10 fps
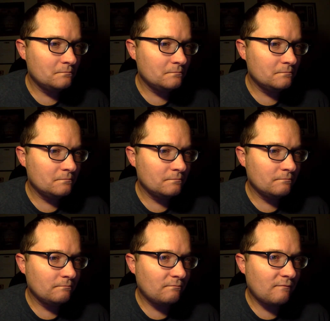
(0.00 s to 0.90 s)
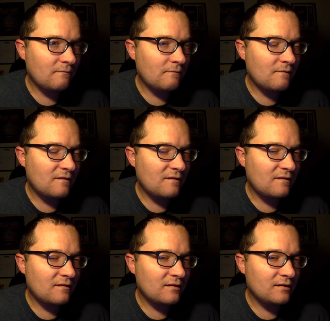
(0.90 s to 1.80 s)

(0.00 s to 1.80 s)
[no speech]